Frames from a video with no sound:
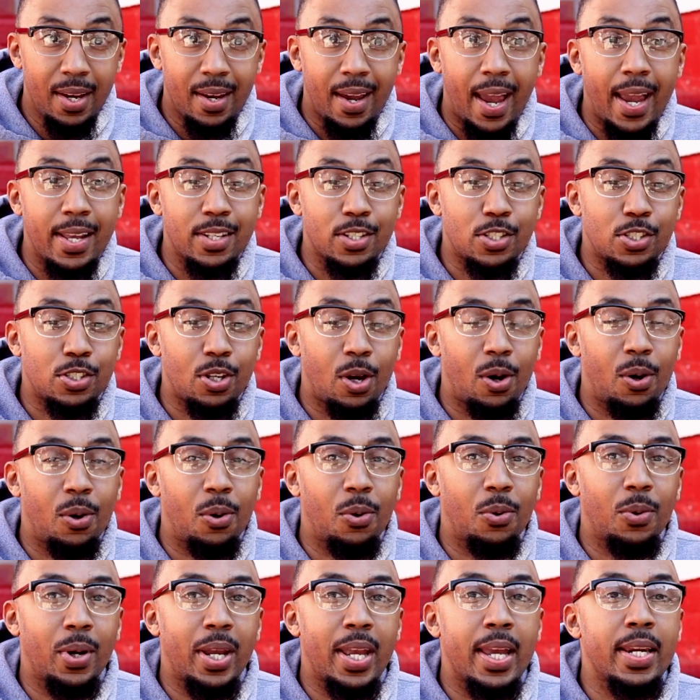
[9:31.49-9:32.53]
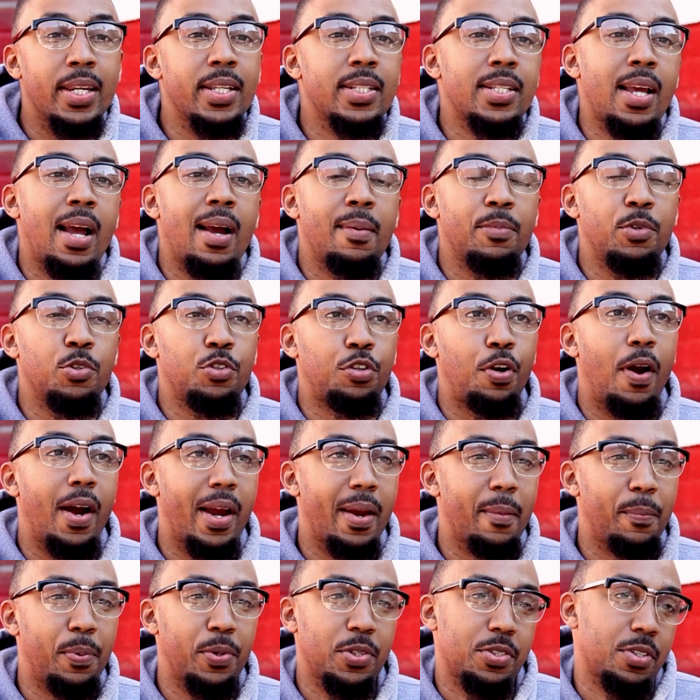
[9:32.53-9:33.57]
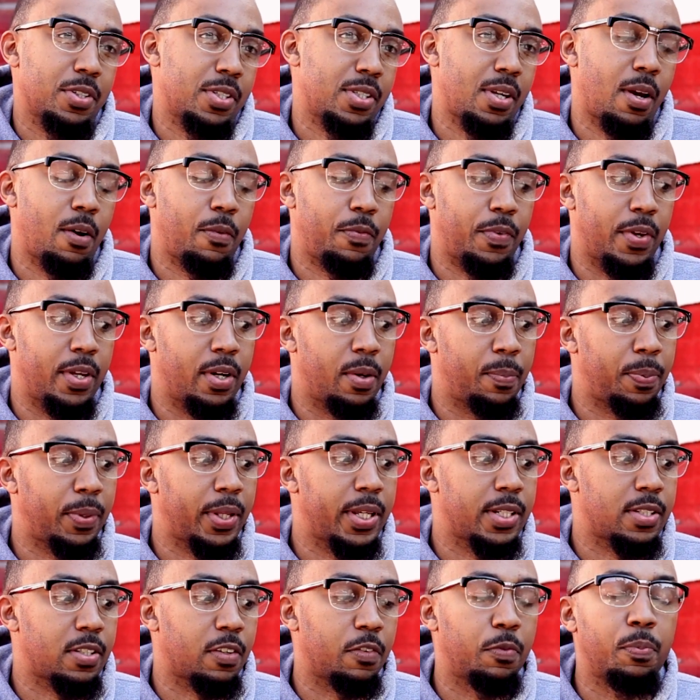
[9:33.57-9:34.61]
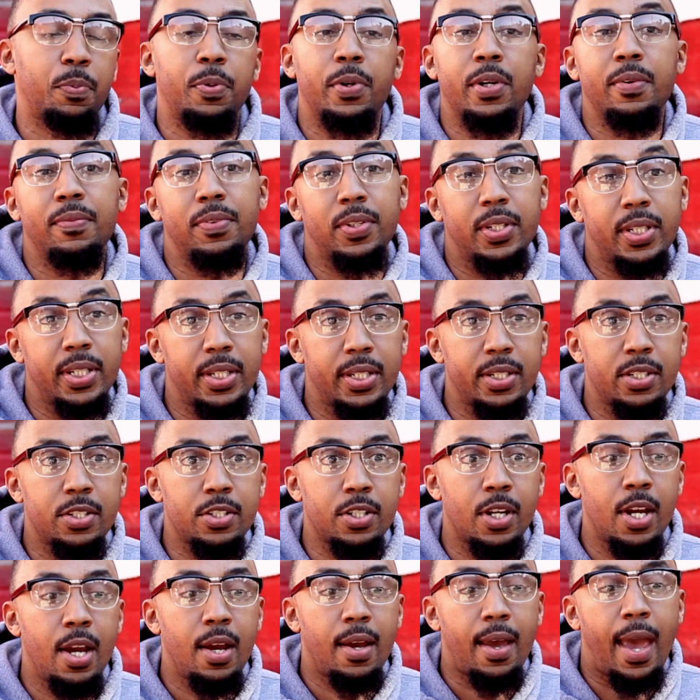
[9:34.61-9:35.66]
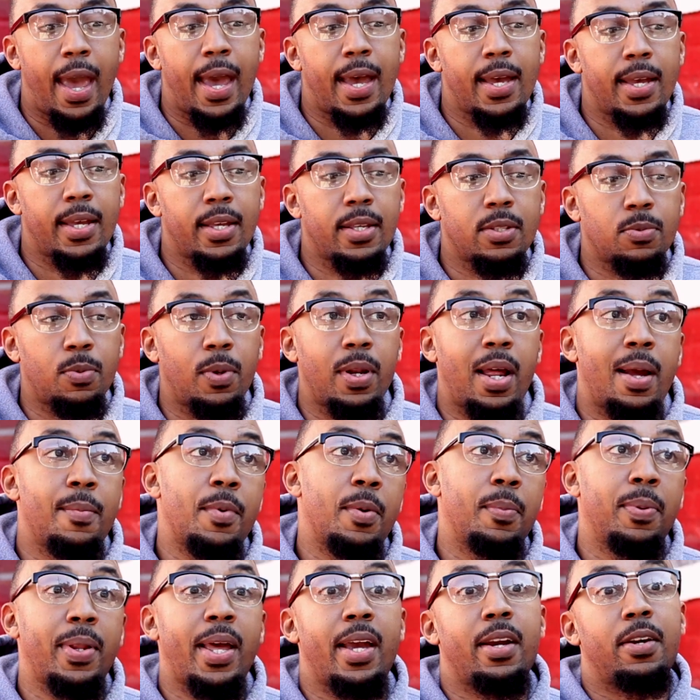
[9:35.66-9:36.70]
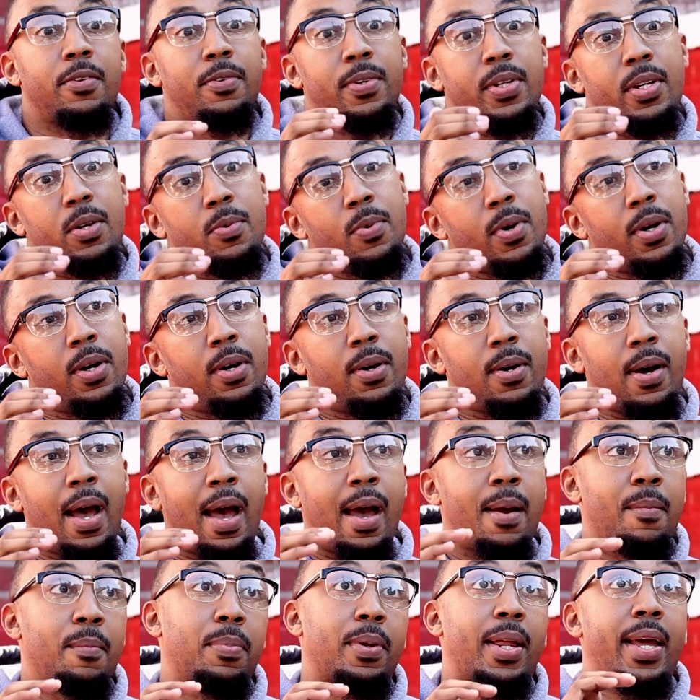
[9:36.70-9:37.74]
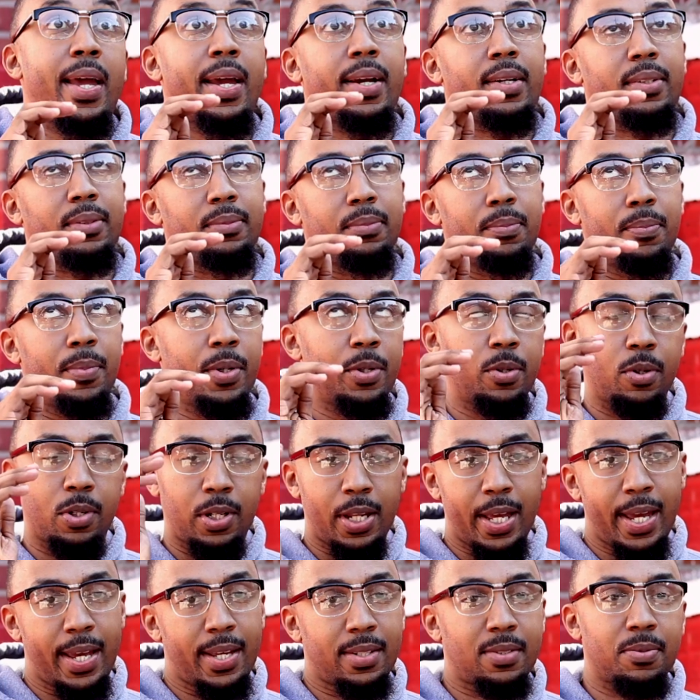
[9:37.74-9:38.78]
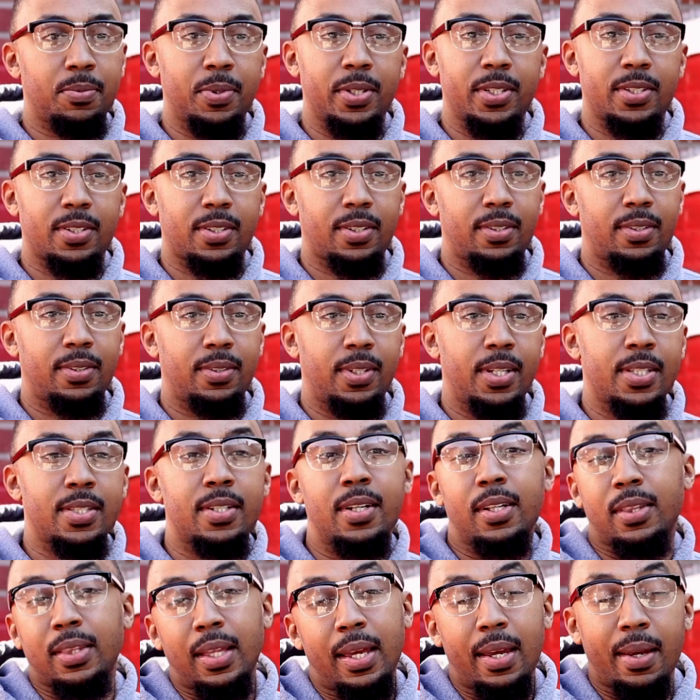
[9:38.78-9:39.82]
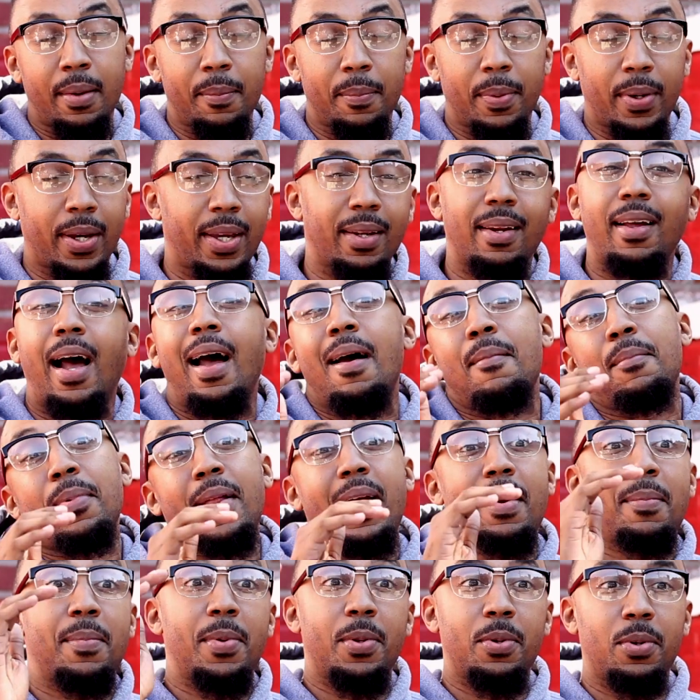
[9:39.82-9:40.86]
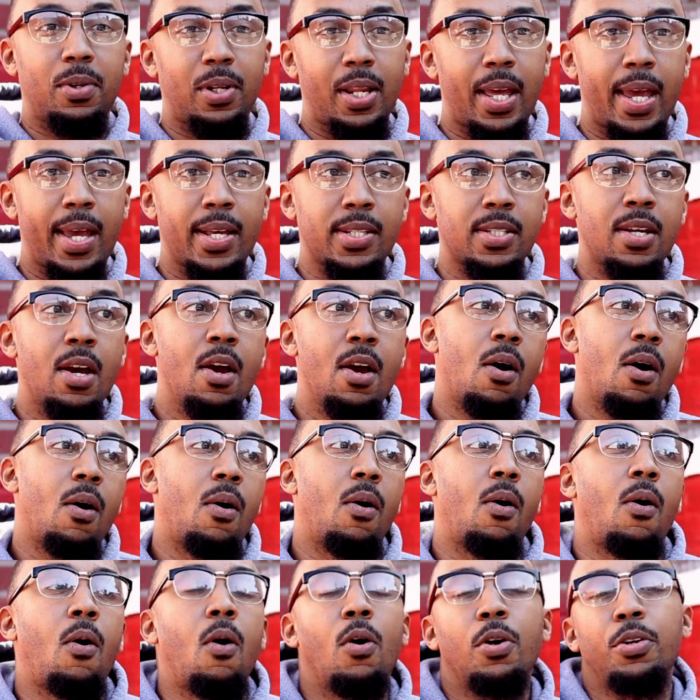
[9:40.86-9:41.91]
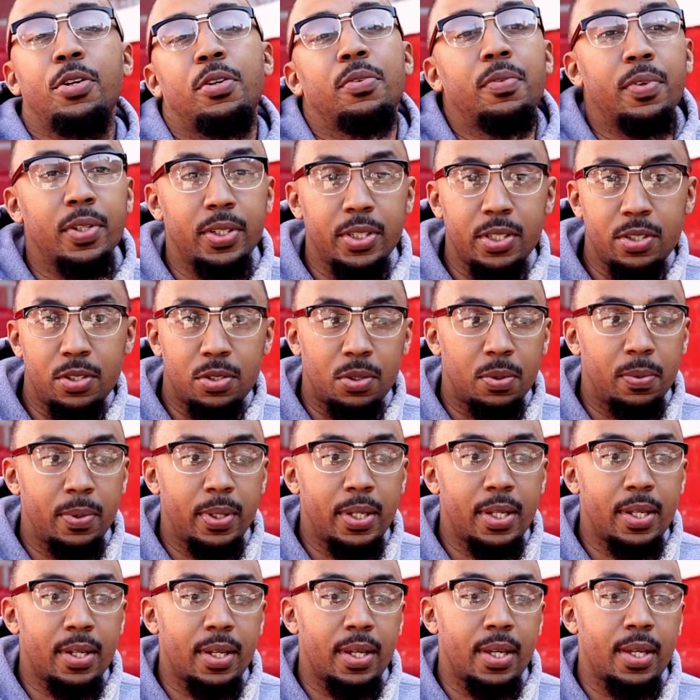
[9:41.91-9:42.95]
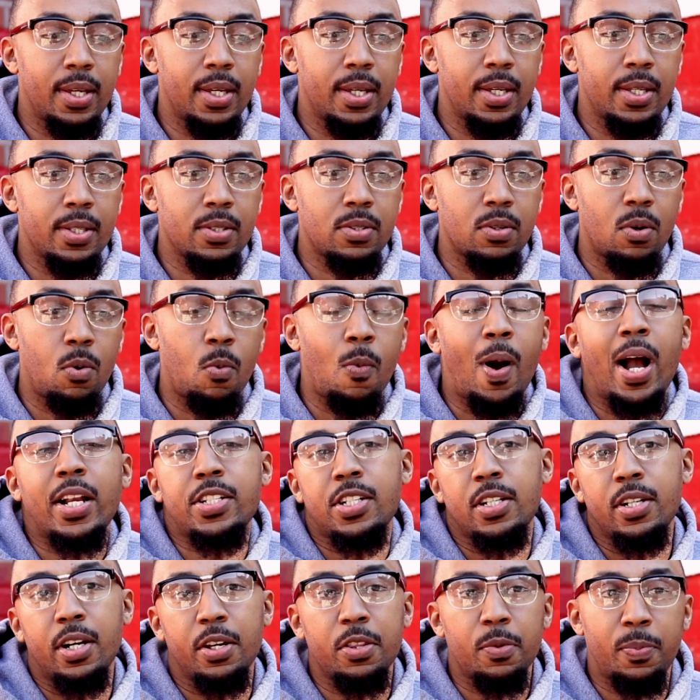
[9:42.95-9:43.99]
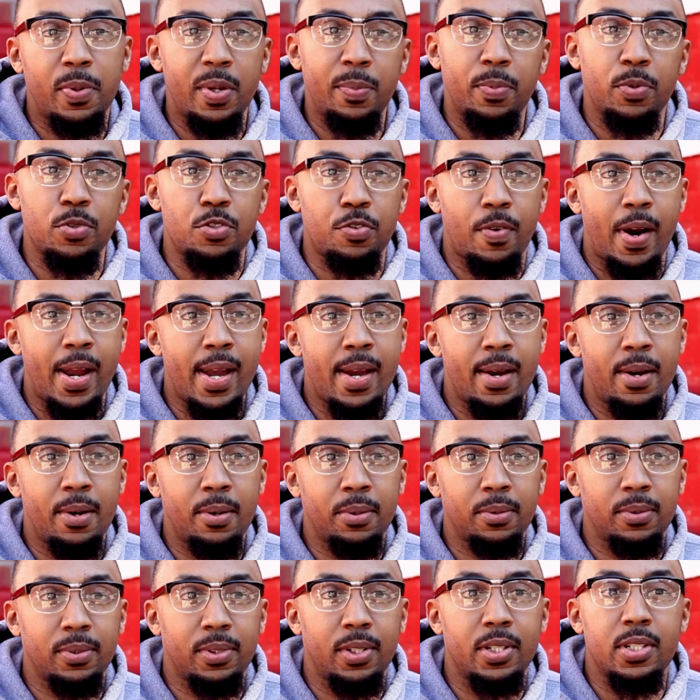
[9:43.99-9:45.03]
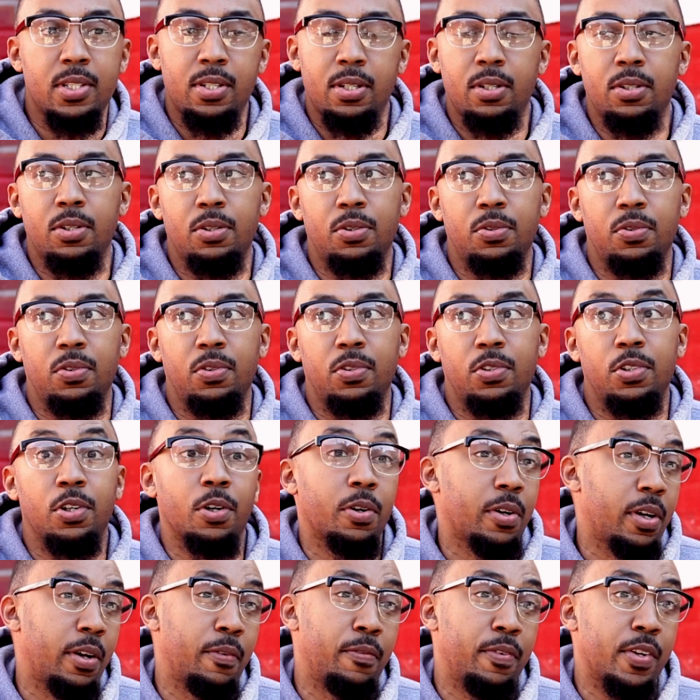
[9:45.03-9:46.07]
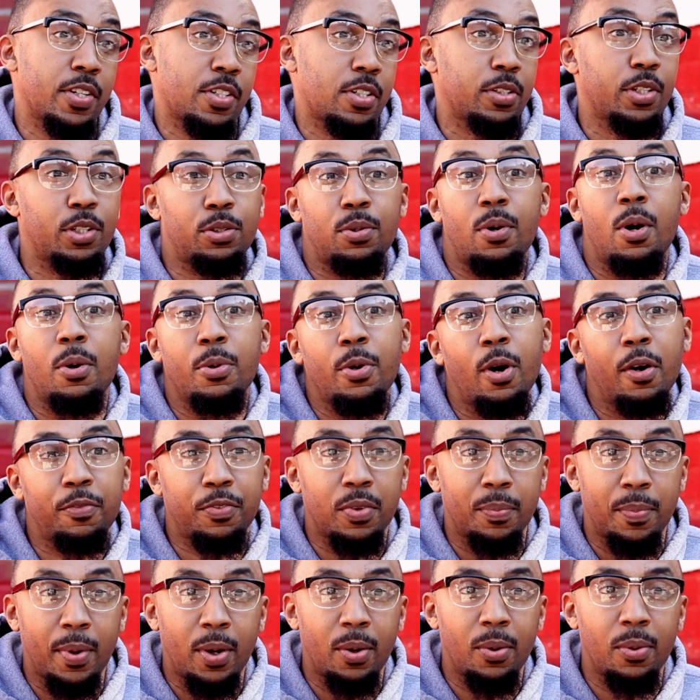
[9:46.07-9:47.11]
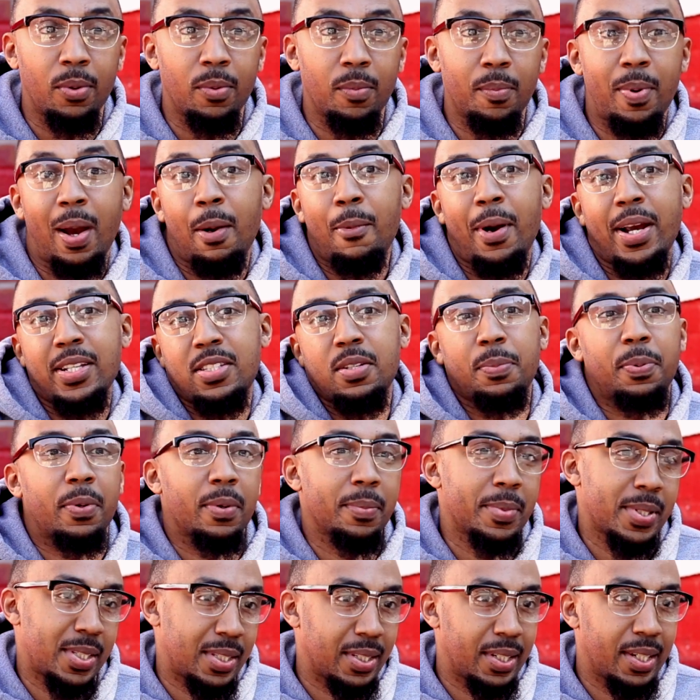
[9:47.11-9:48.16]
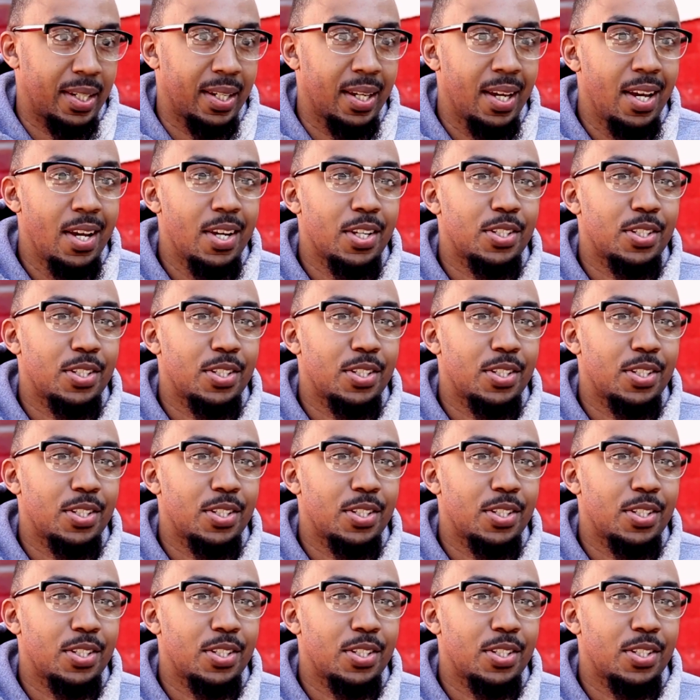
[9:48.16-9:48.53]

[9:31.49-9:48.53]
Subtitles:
And so anytime you try and put yourself in a place of privilege as, well, I'm a Black Greek, well, I'm Black middle class, which isn't a thing, but I'm Black middle class, all you're really doing is watching other people drown until you're eventually thrown off the boat by white supremacy.